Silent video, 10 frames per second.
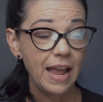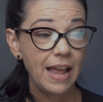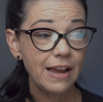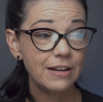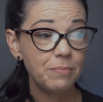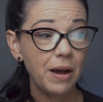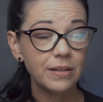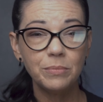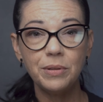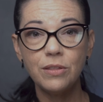and
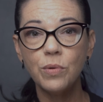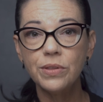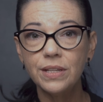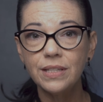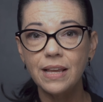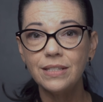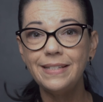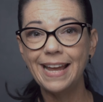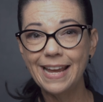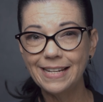possibly the word that says
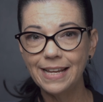date